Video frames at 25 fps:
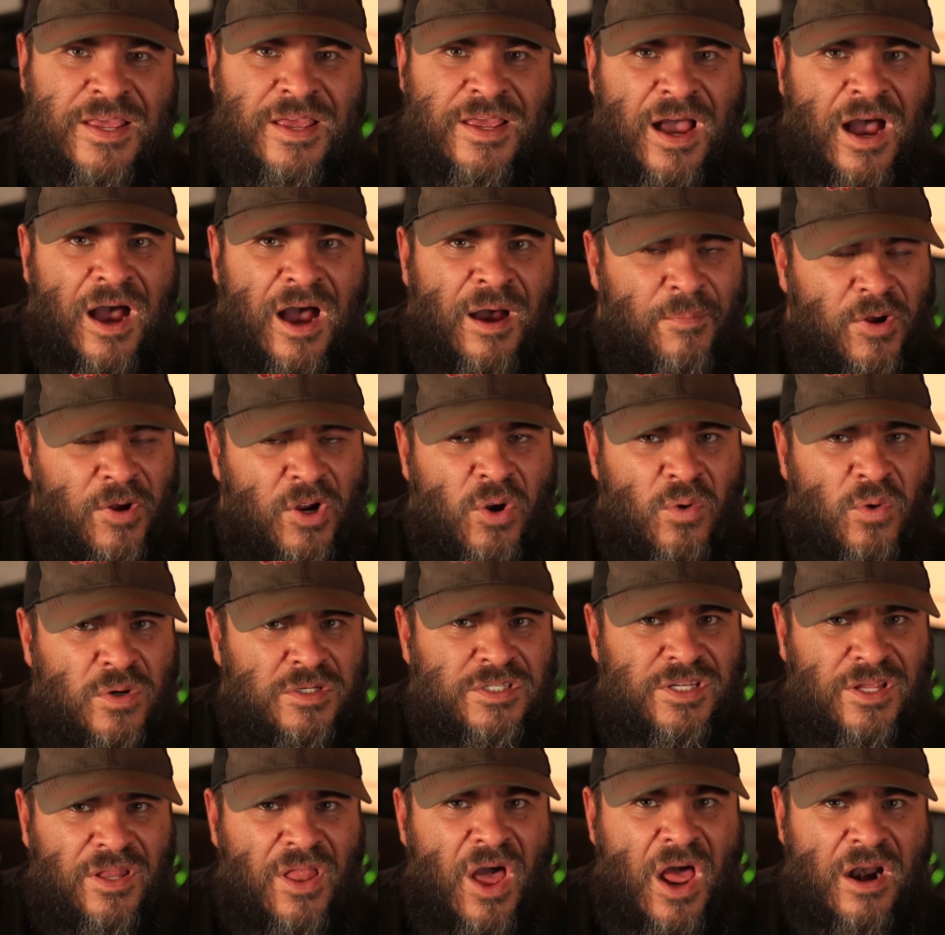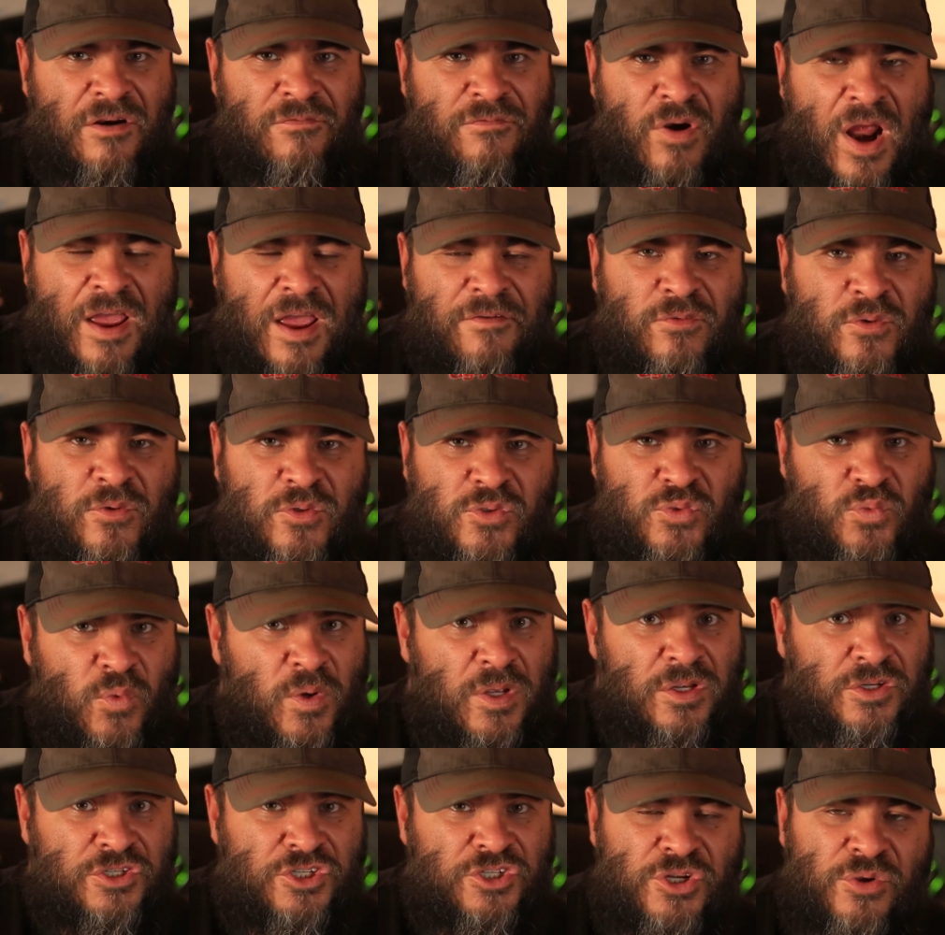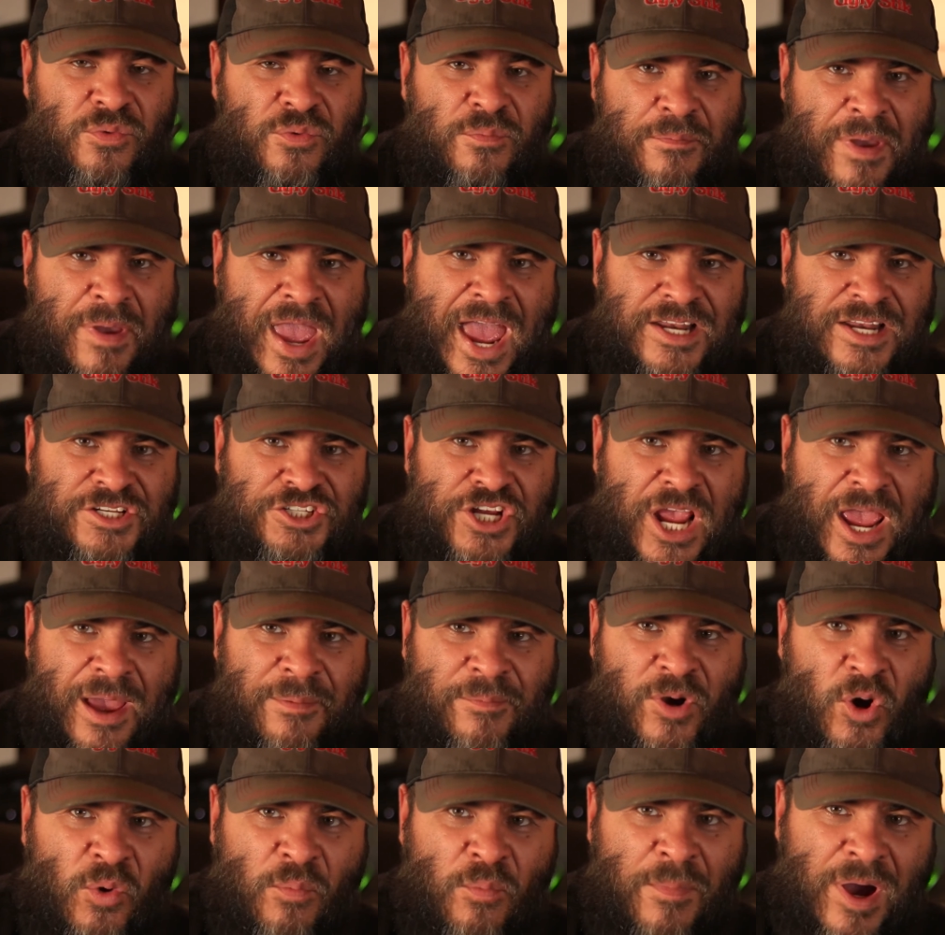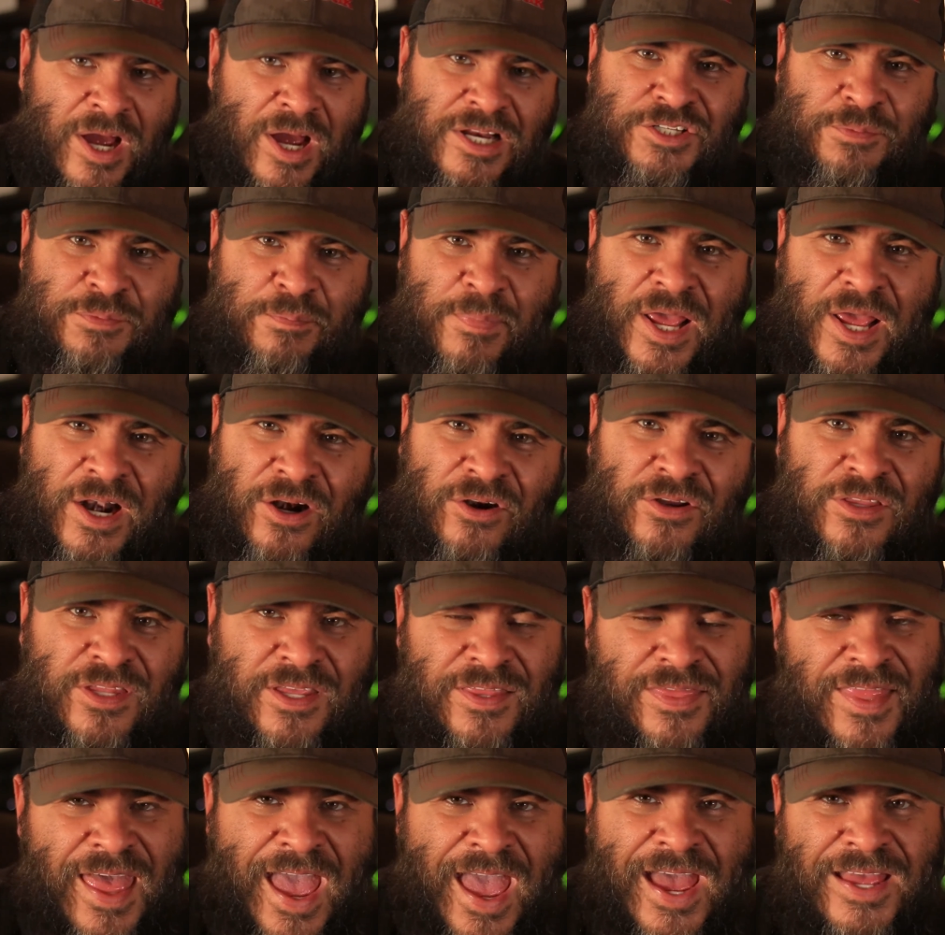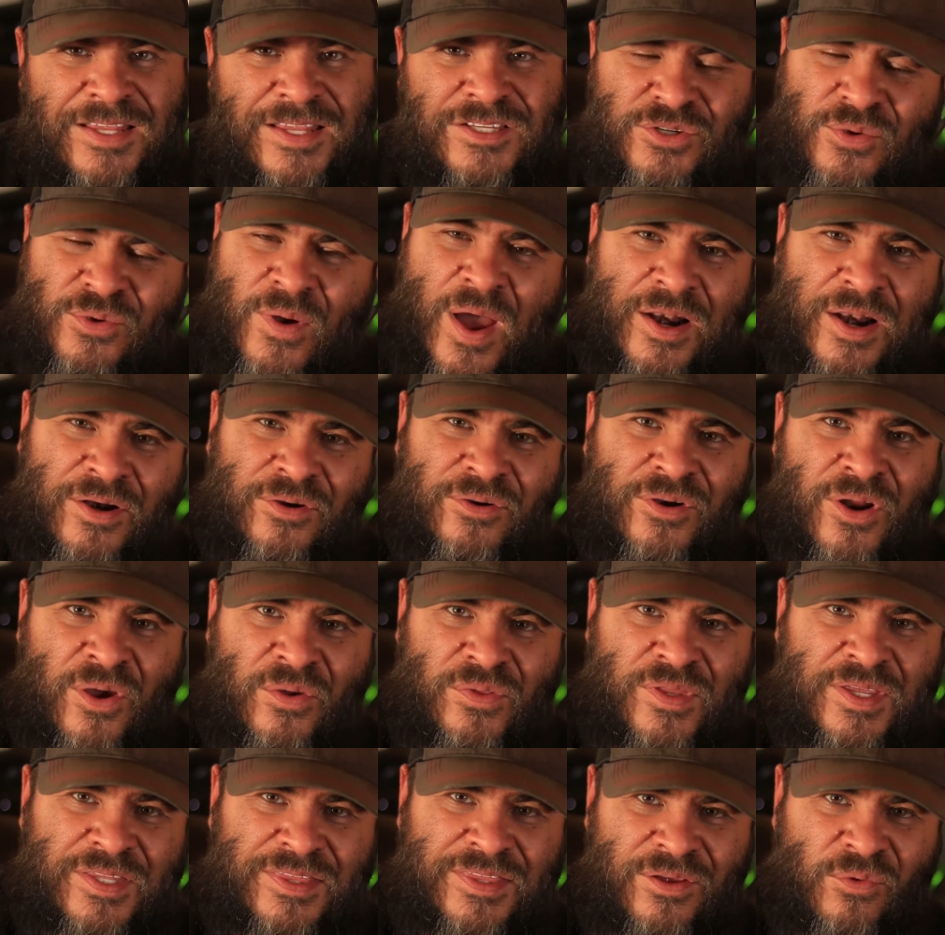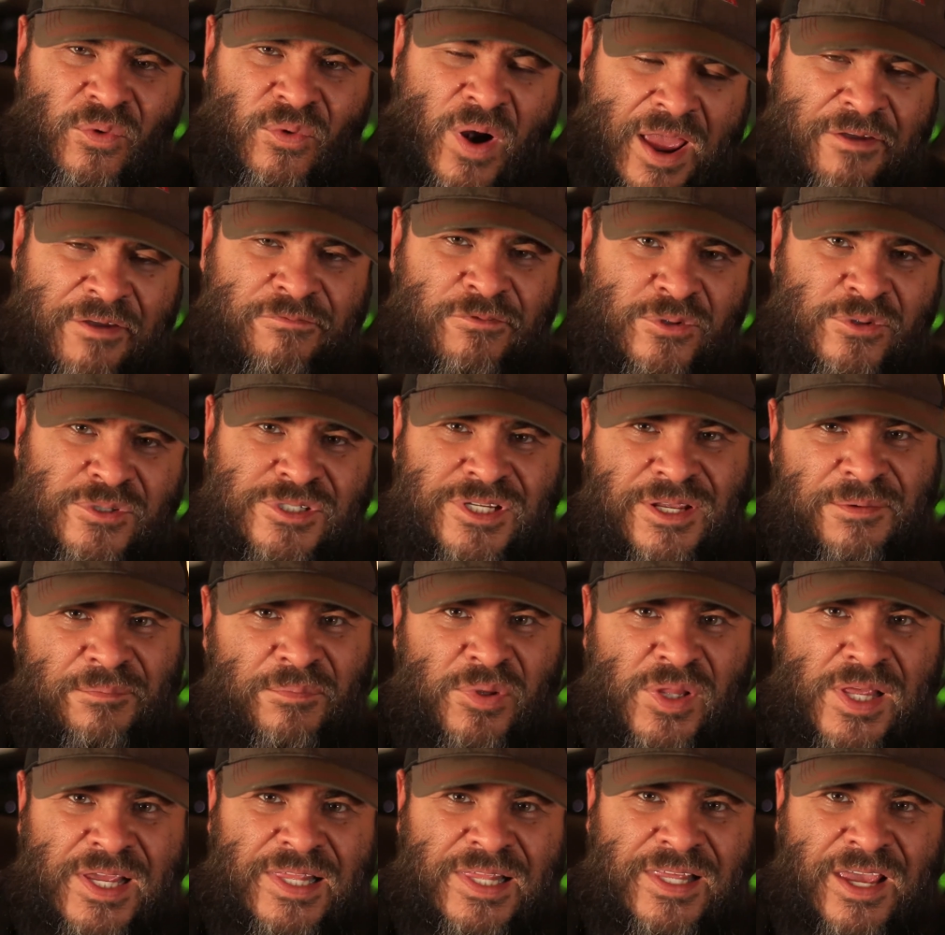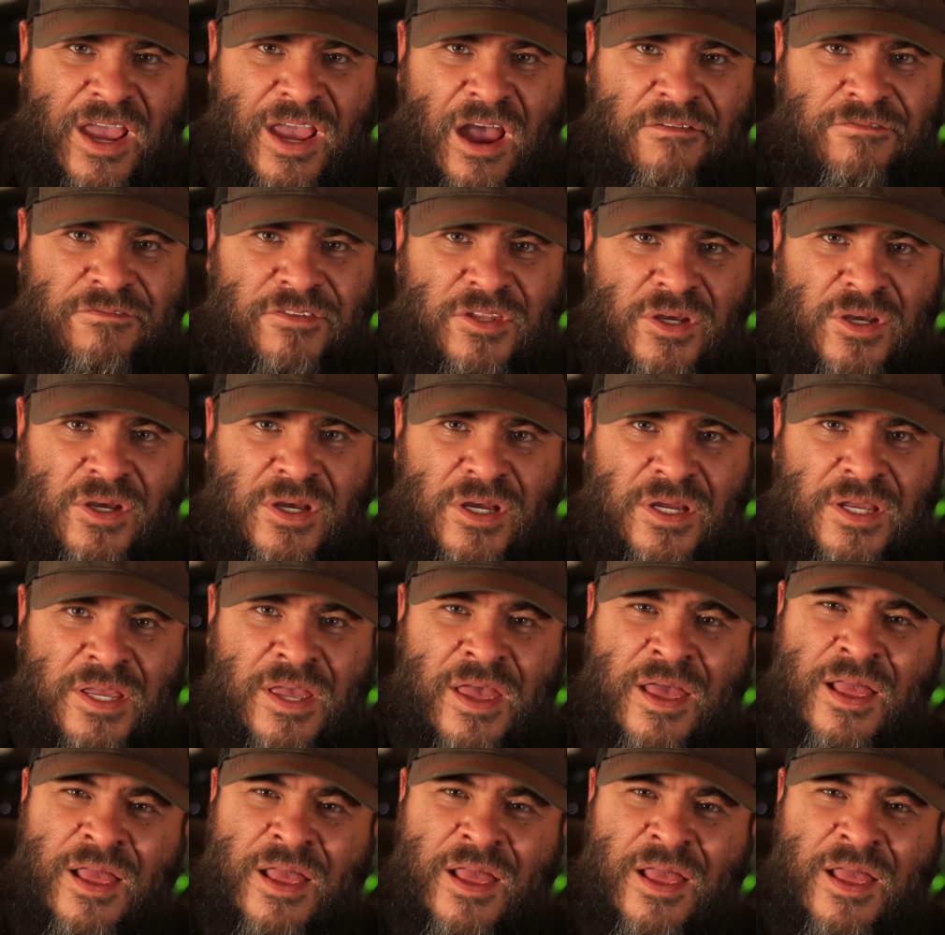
Of course, a lot of rifles will shoot match ammo much better than that, so I don't know that the rifle's completely off the hook,